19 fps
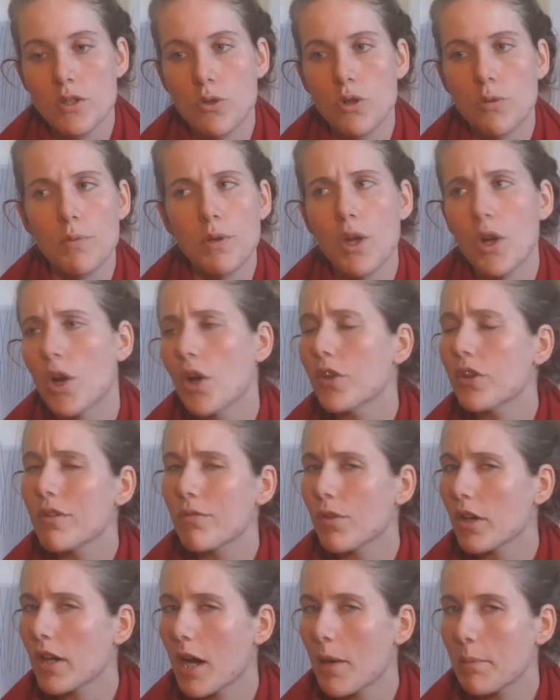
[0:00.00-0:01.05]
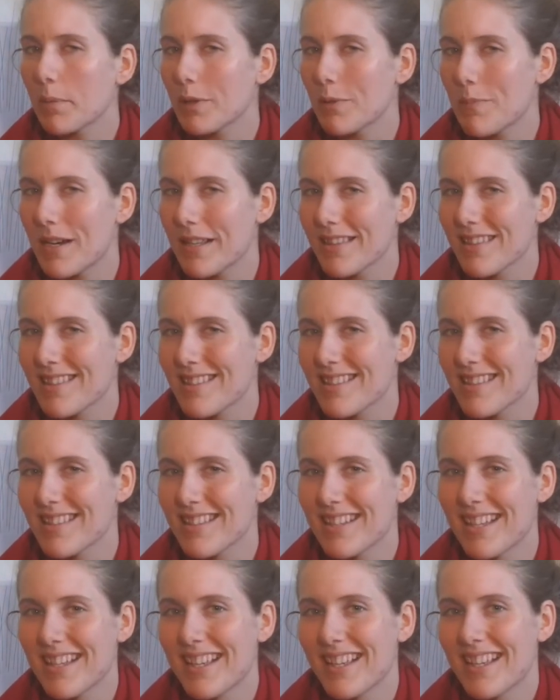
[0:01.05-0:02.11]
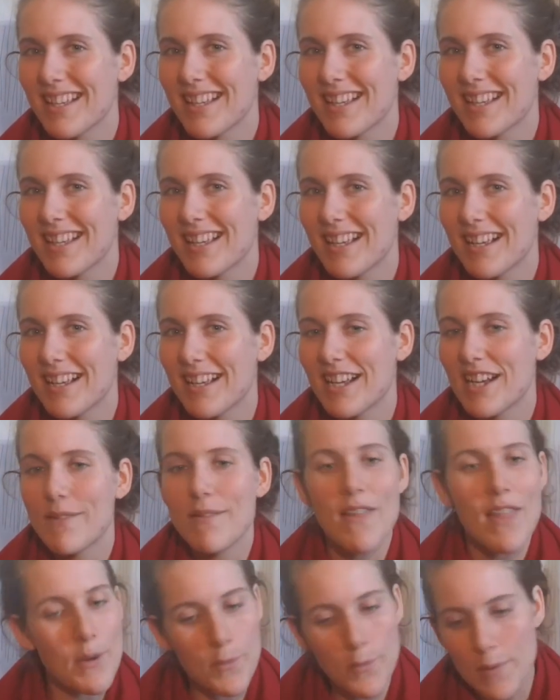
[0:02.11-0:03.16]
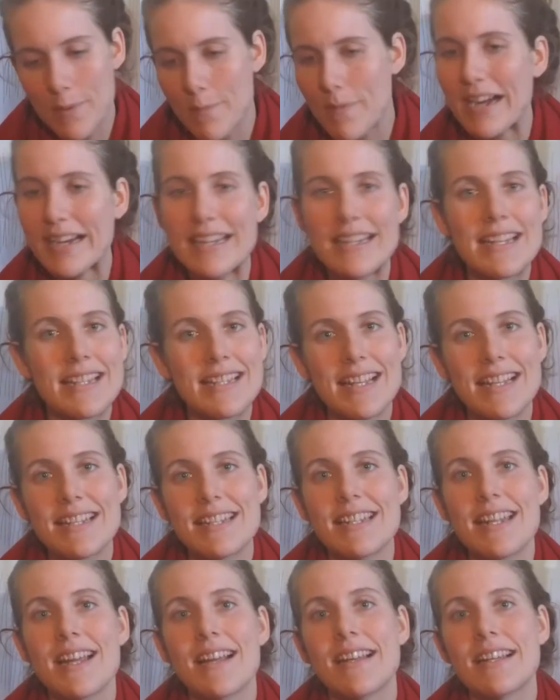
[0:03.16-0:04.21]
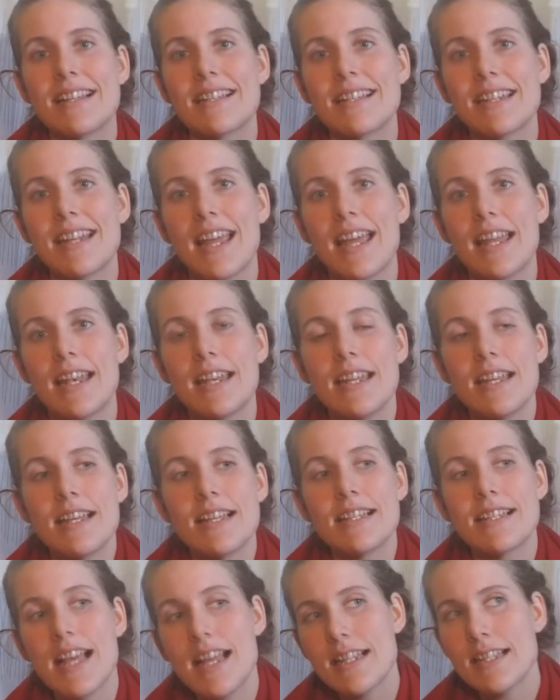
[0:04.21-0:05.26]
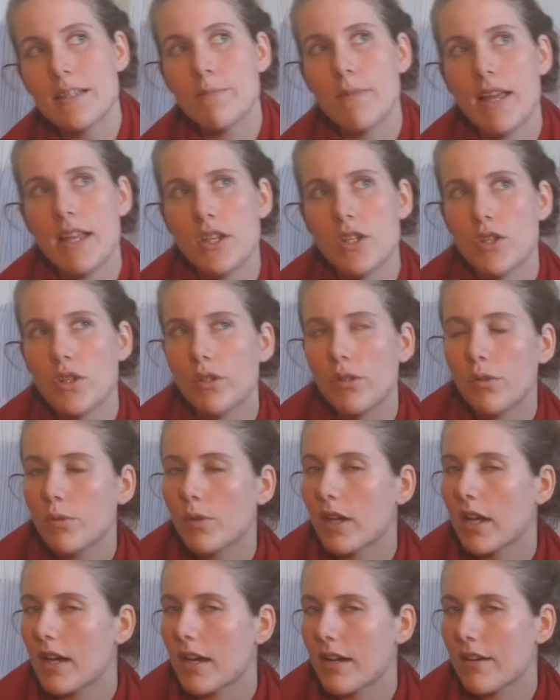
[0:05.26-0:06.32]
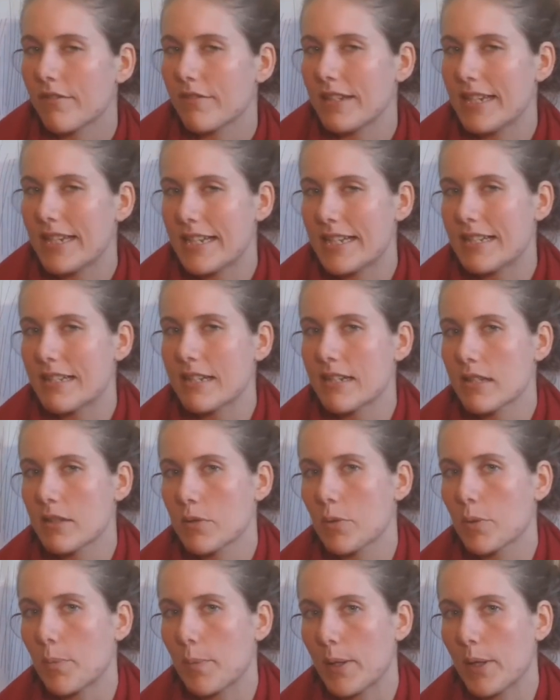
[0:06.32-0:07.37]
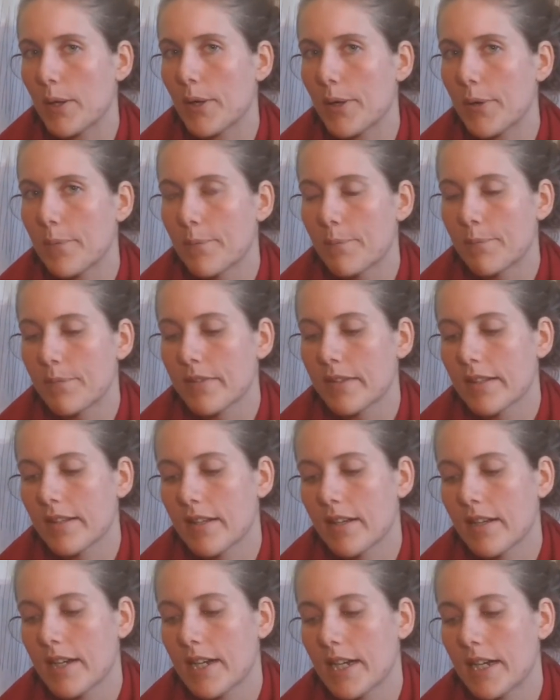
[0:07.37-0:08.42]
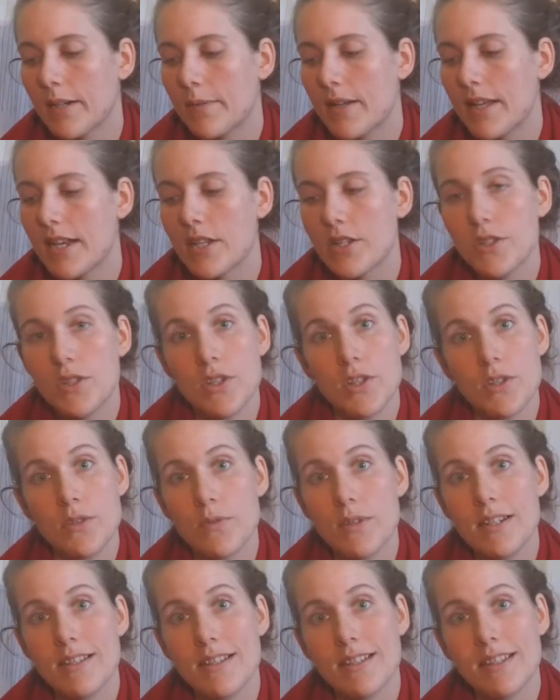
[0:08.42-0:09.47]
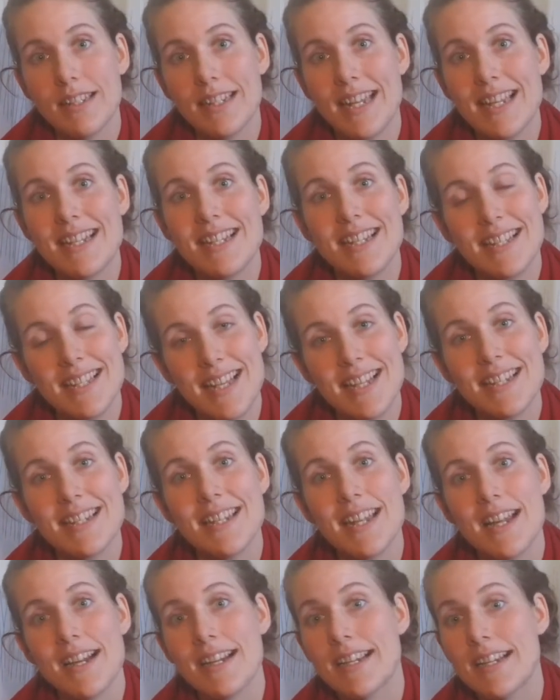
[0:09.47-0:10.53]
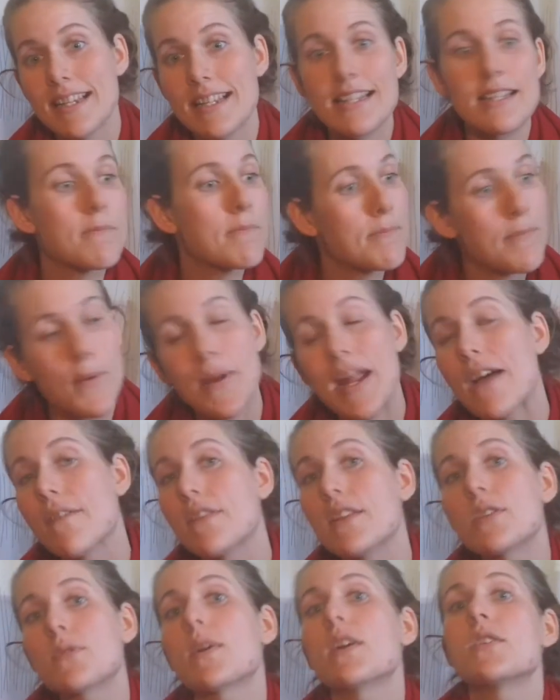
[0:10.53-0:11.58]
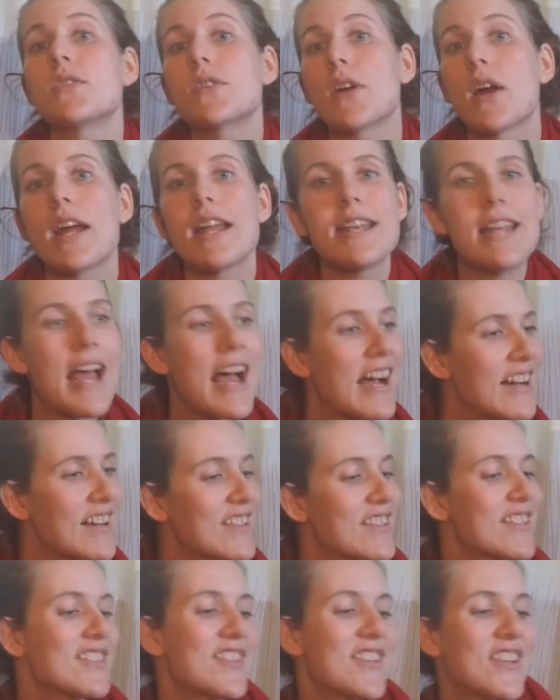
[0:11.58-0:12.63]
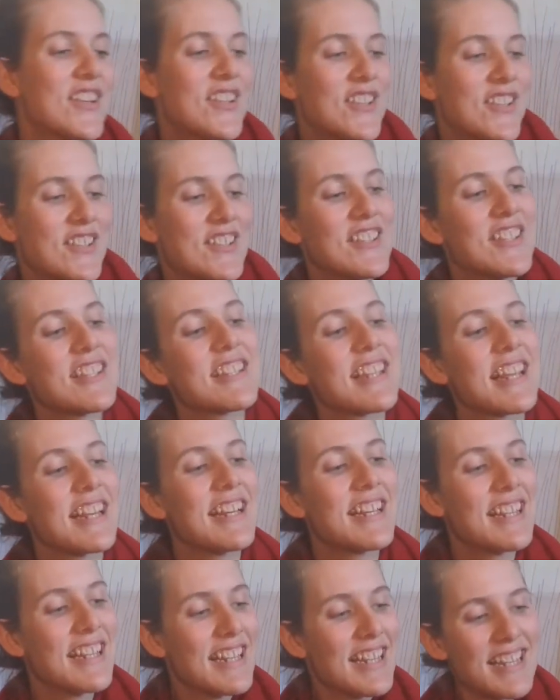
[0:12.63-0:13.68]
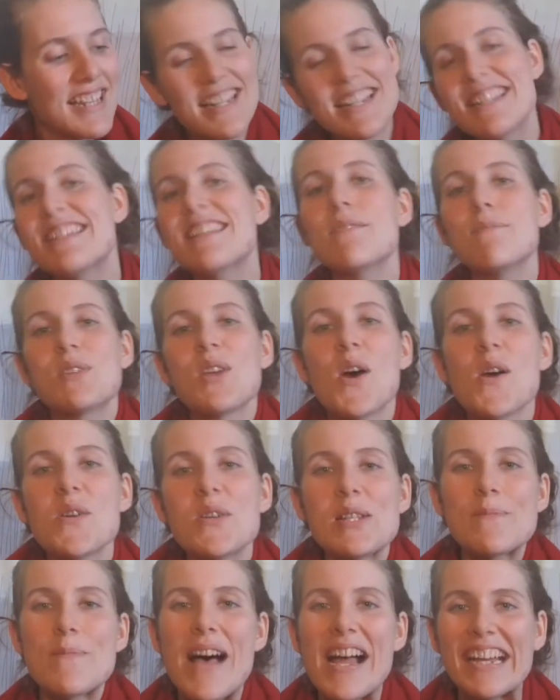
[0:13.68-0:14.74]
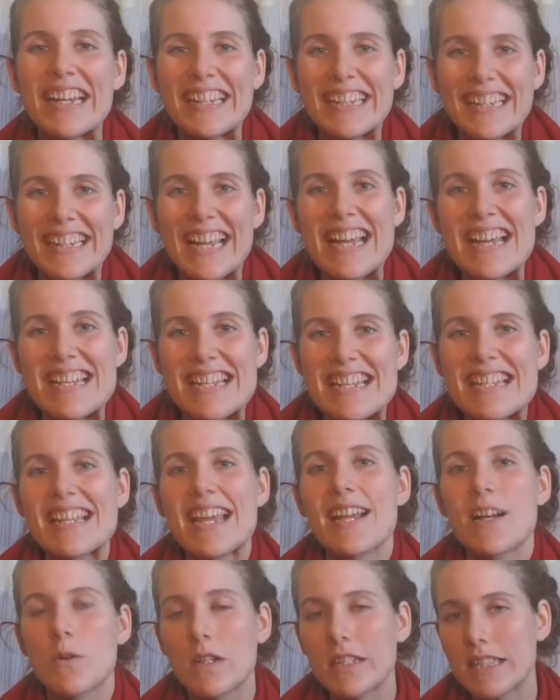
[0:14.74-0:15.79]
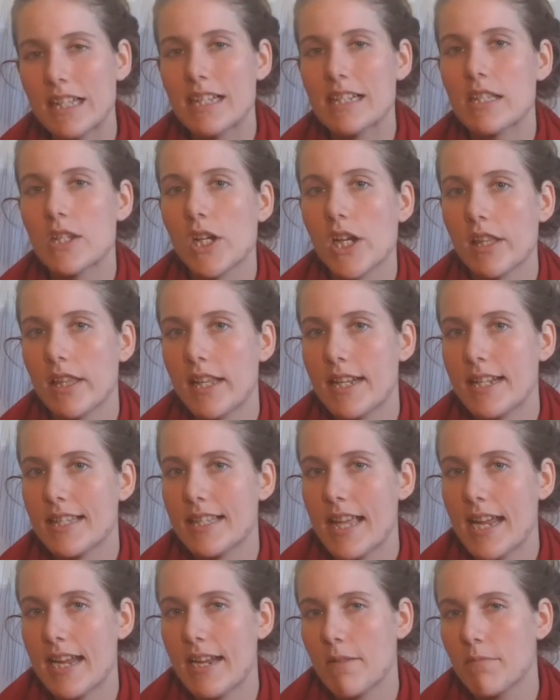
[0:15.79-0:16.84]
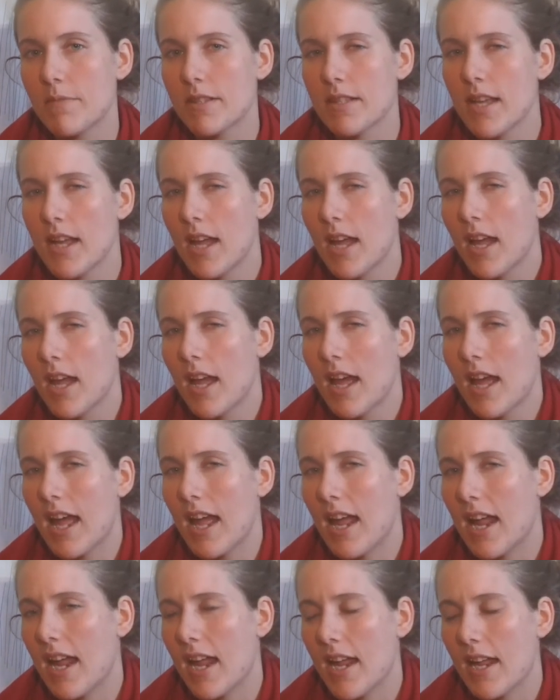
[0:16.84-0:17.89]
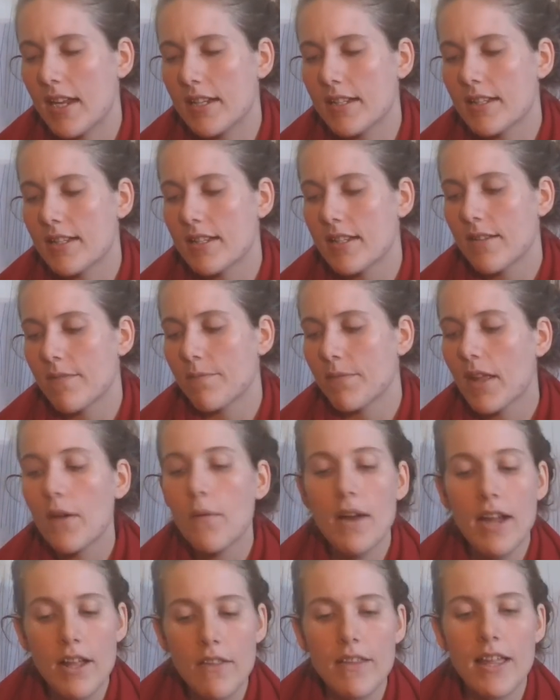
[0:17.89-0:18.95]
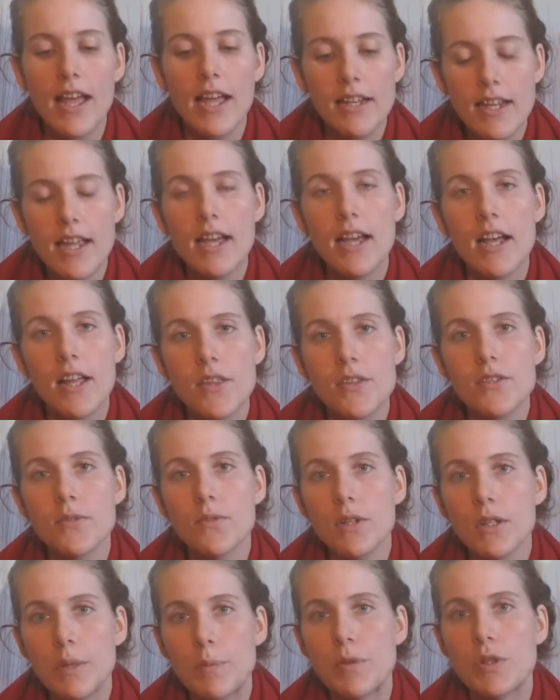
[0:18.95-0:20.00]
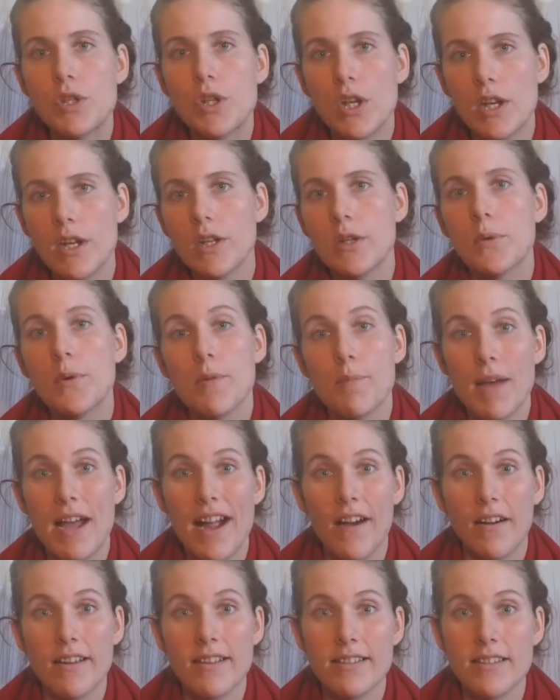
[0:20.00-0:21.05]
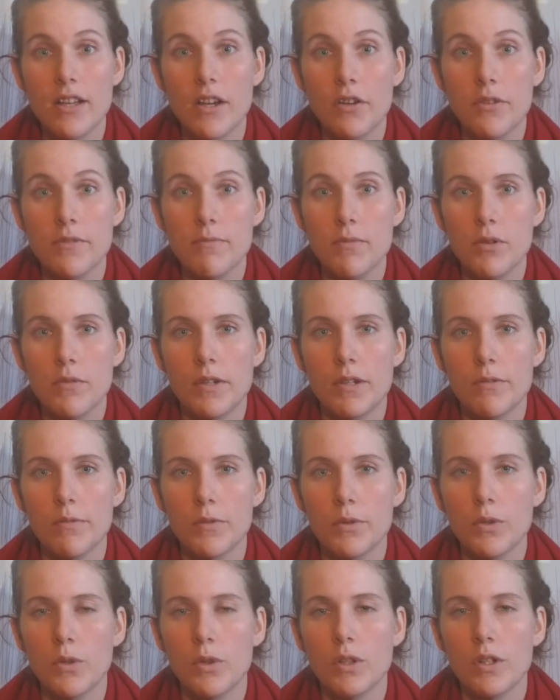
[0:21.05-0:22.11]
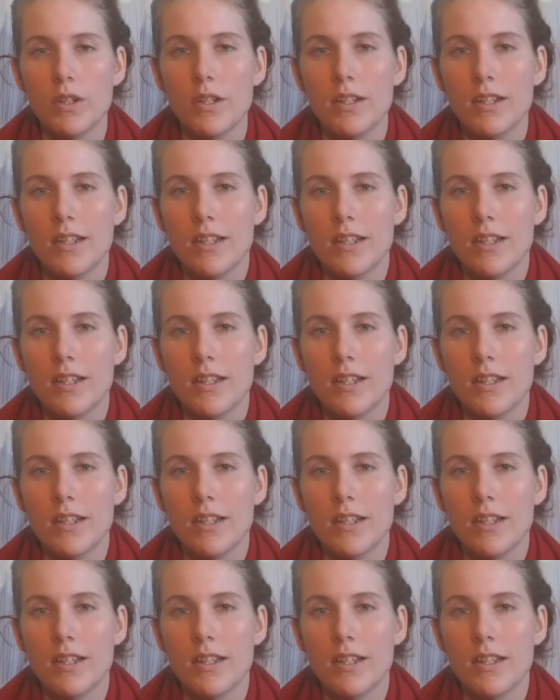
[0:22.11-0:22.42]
Scorpio, only for a couple of months. And then it will be back into Sagittarius again. Saturn spent 2.5 years in Scorpio and has just recently entered Sagittarius. But we have this retrograde now, so just going to dip toes back in again and take one last look at these themes. And around that, yeah, there's a real opportunity to empower ourselves moving forward.